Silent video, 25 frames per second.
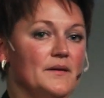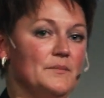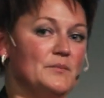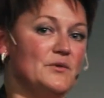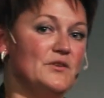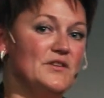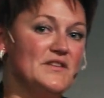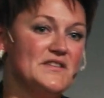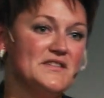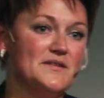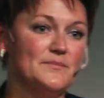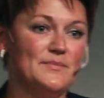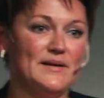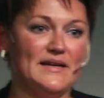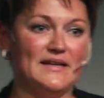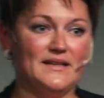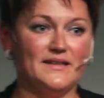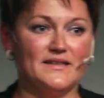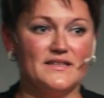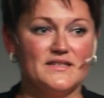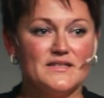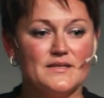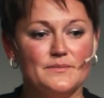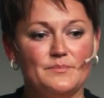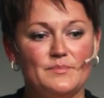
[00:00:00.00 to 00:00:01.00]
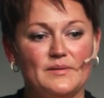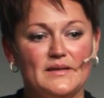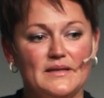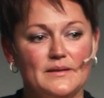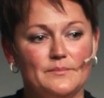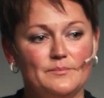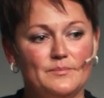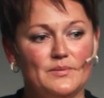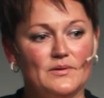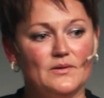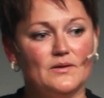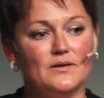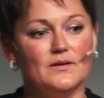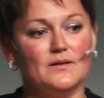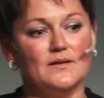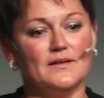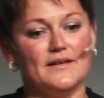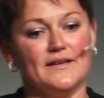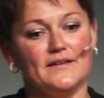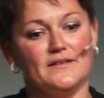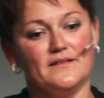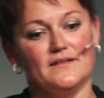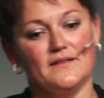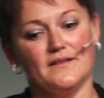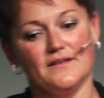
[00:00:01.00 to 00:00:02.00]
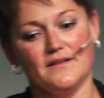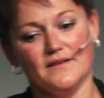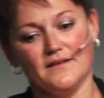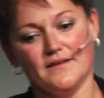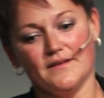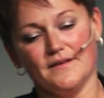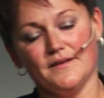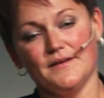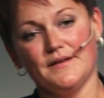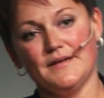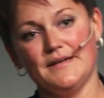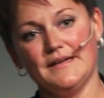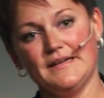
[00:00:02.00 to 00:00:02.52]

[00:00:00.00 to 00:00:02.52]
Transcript: municipality people and the